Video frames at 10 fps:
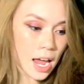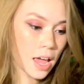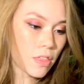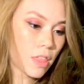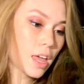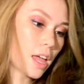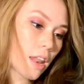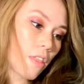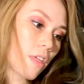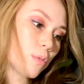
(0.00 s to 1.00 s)
And
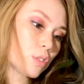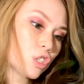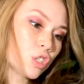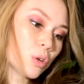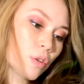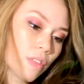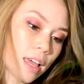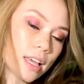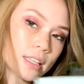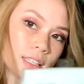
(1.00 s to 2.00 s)
then there was two of
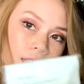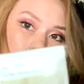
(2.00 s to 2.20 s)
these